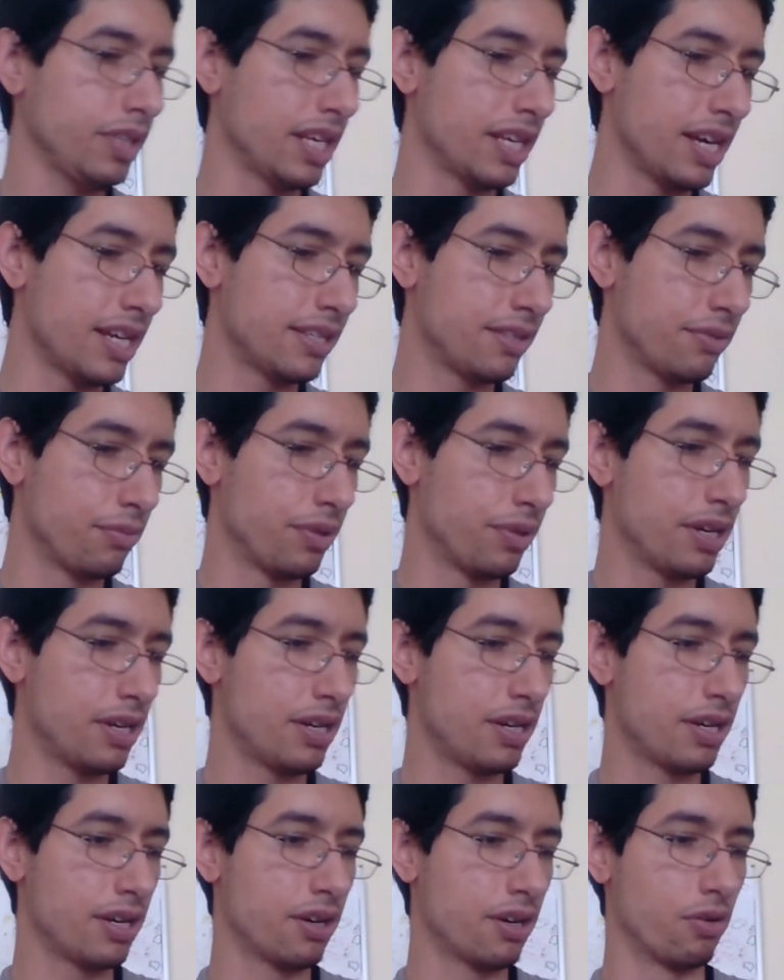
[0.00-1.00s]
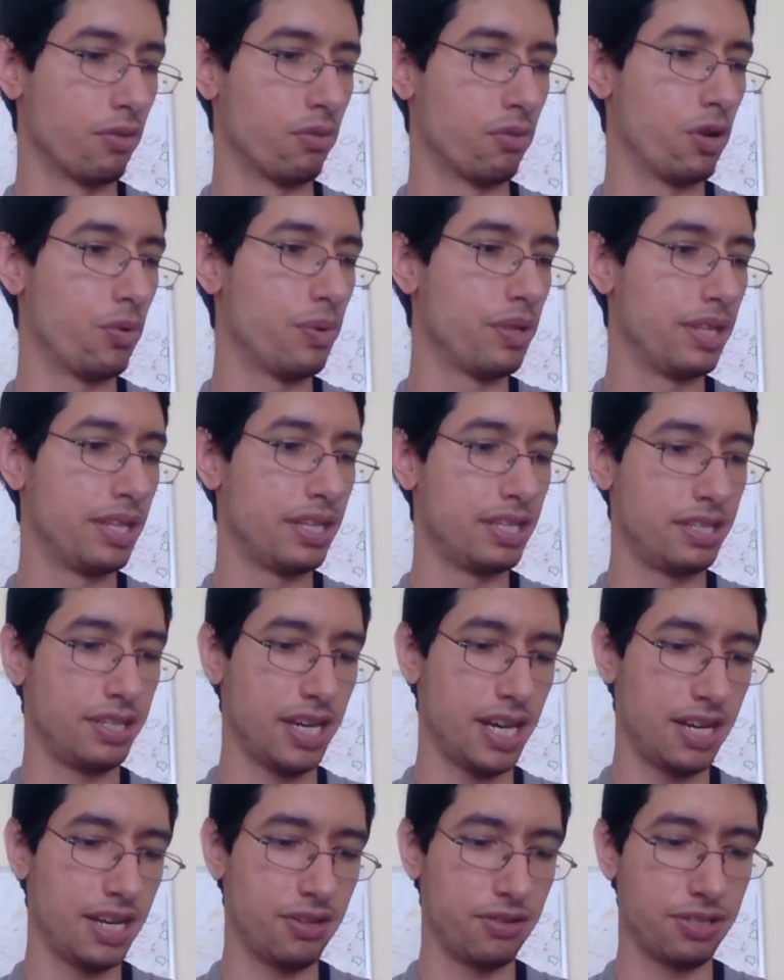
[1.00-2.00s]
and guys, we are growing this
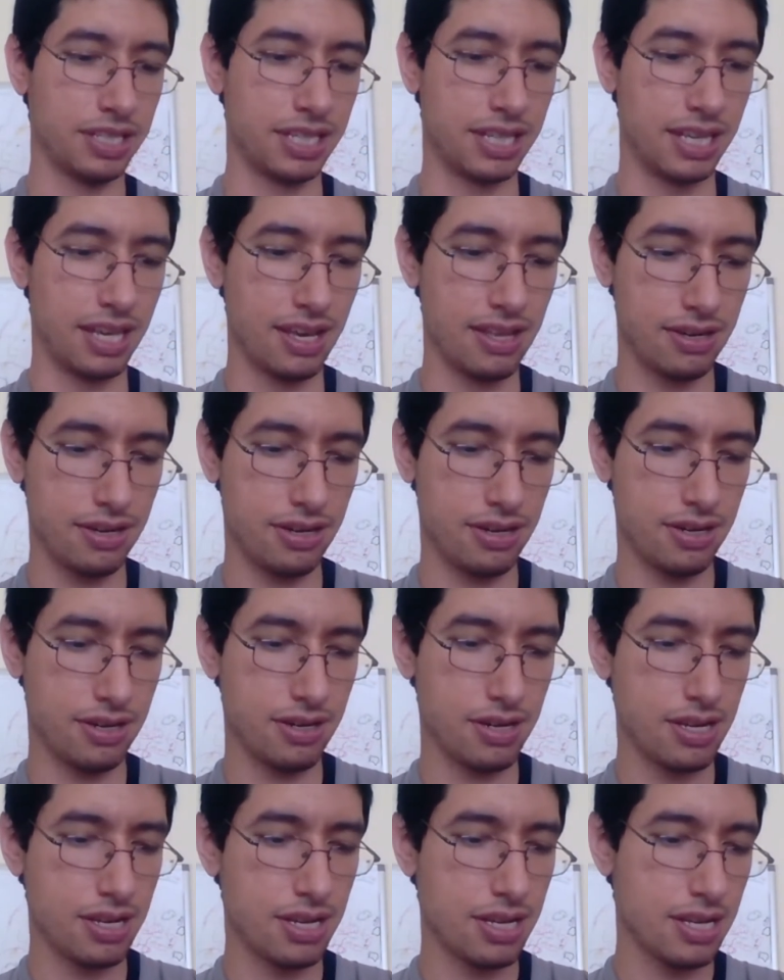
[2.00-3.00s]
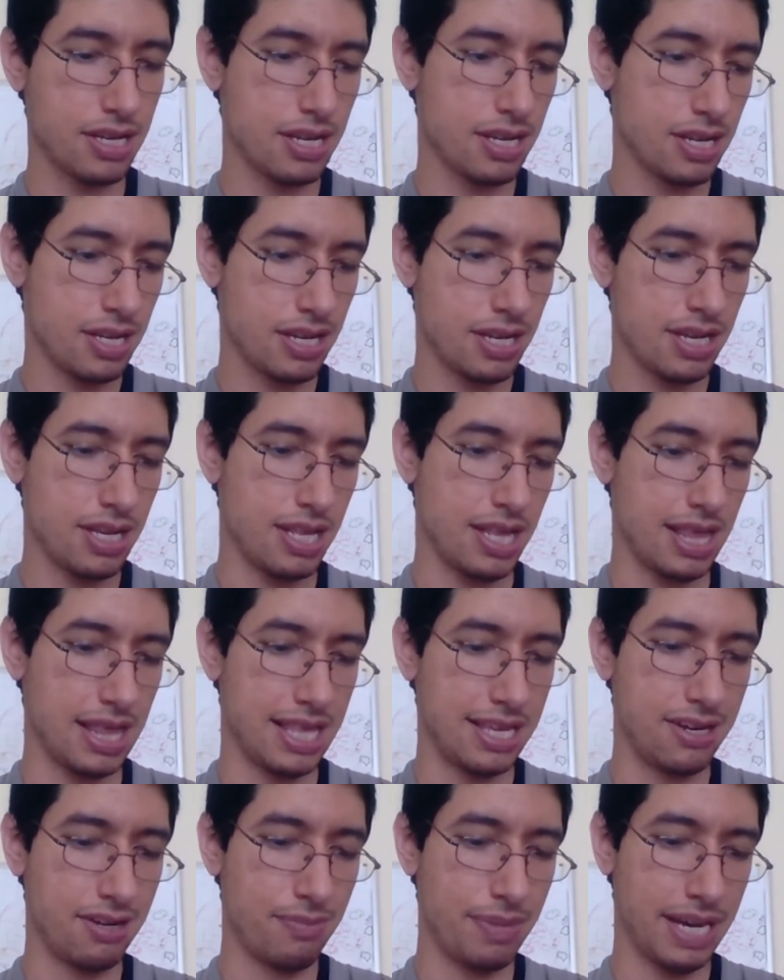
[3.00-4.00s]
channel together
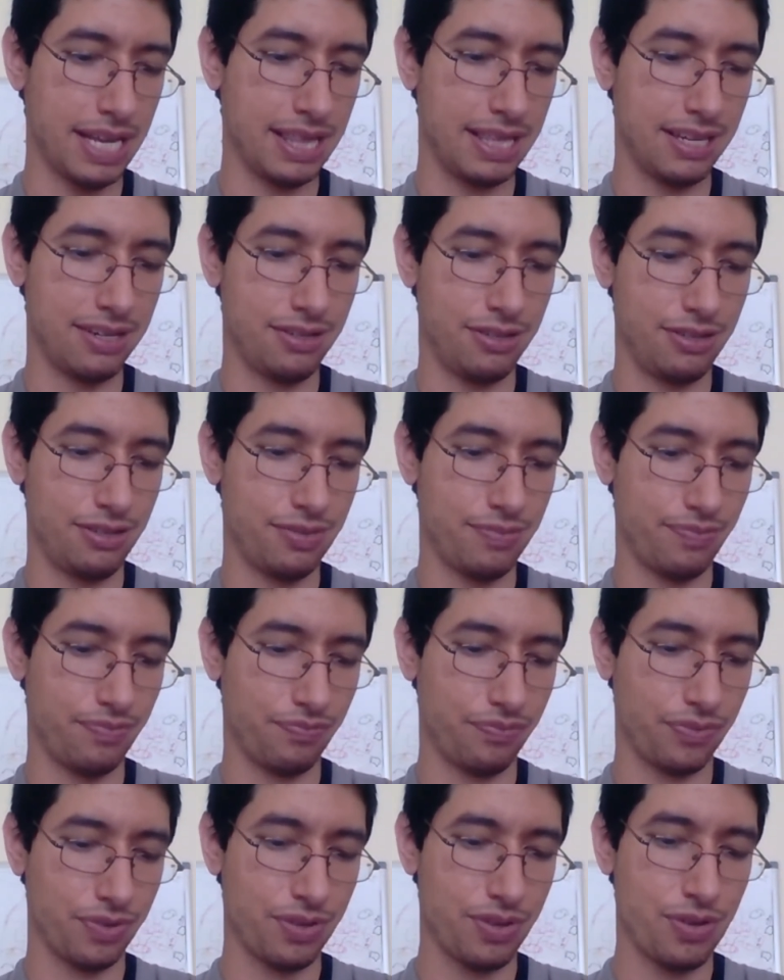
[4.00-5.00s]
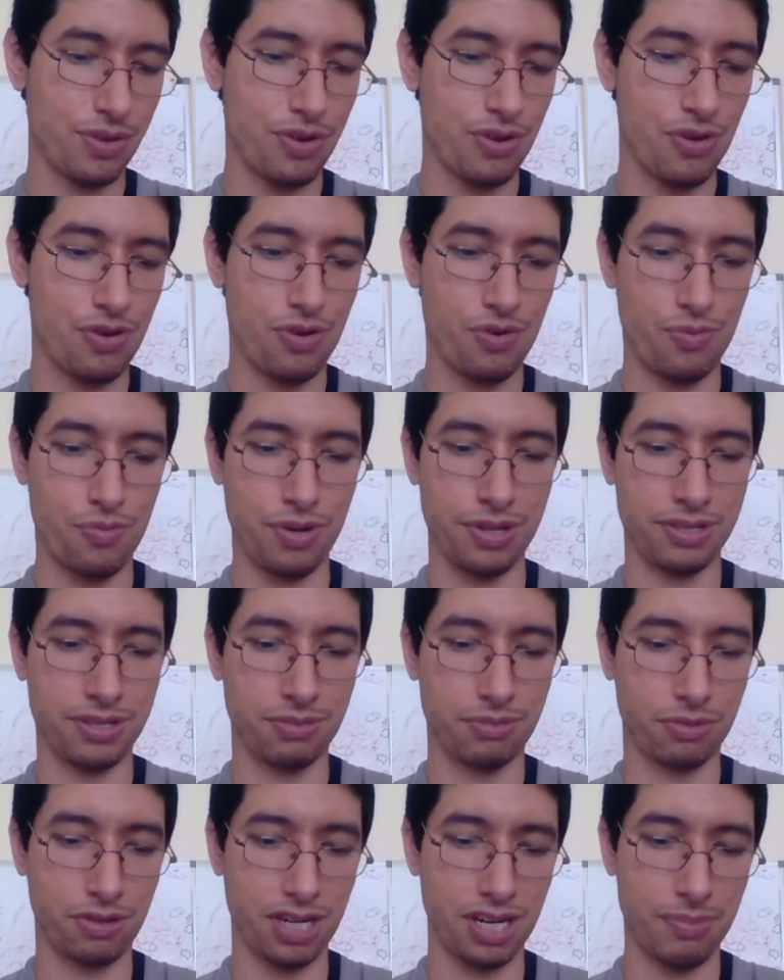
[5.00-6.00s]
little by little, one
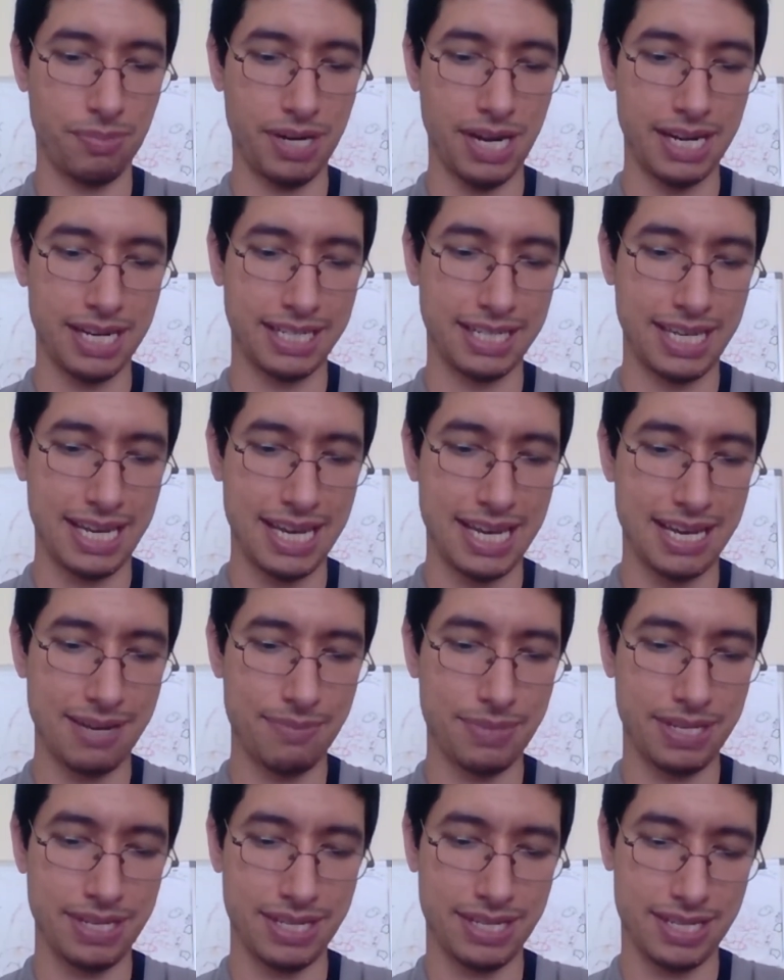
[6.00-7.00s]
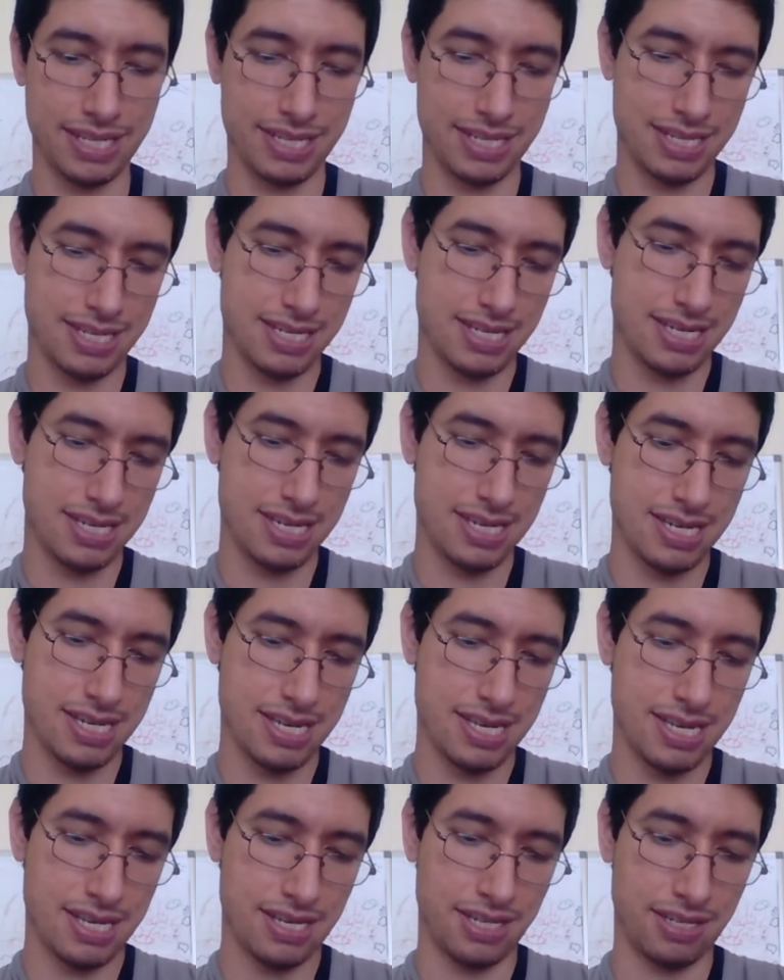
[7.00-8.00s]
subscriber at a time,
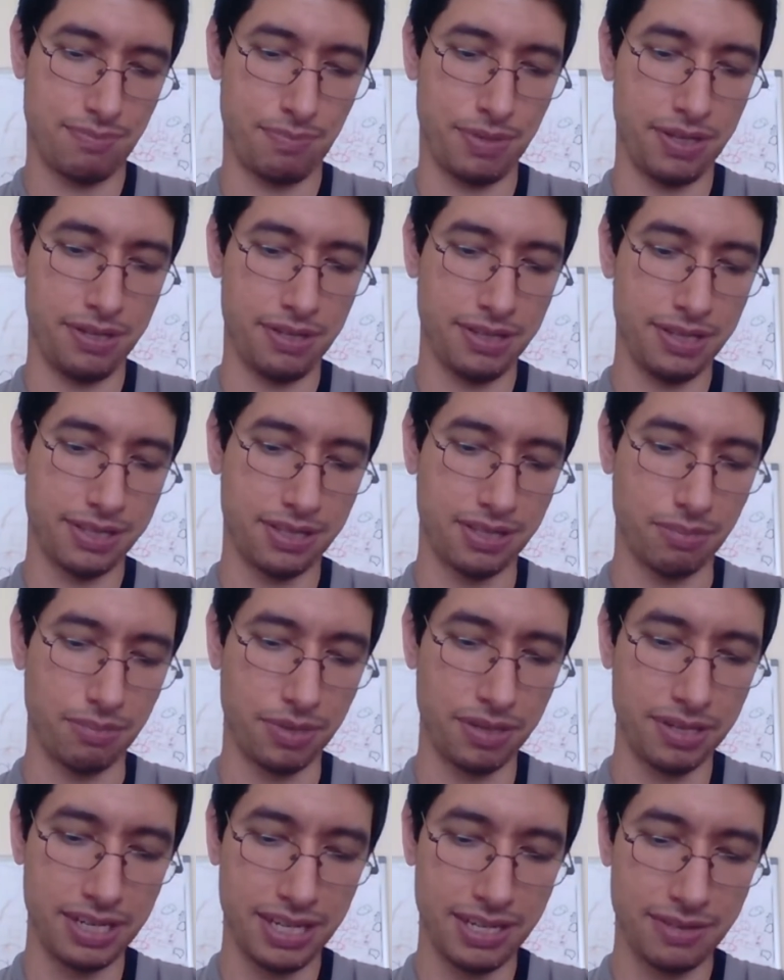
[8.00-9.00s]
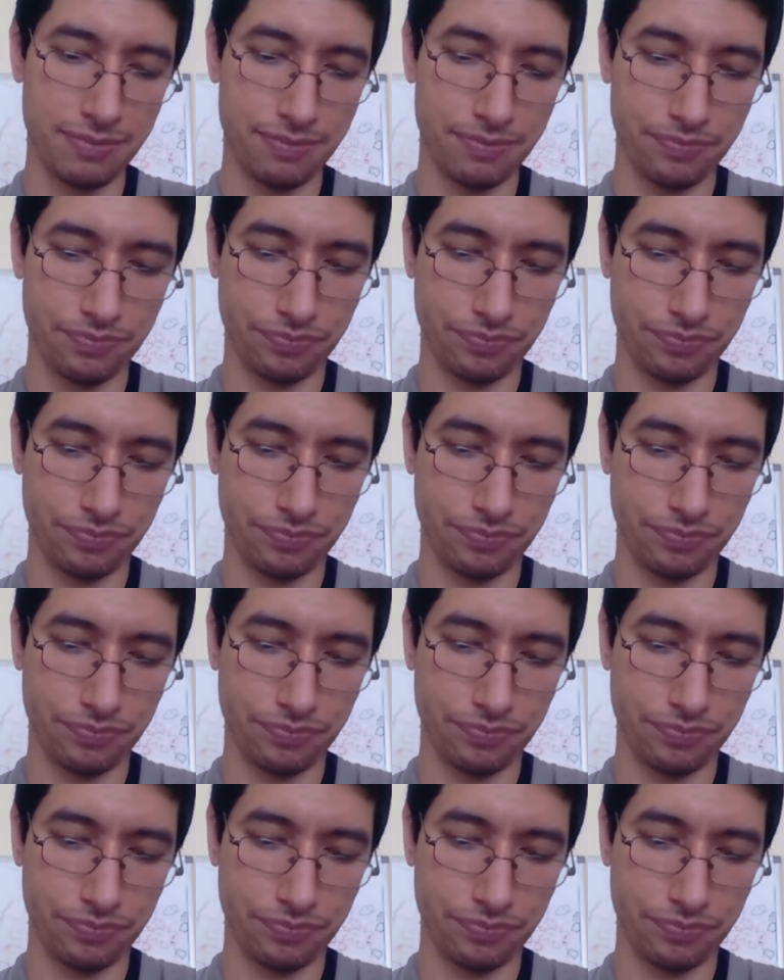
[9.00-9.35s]
just building this community.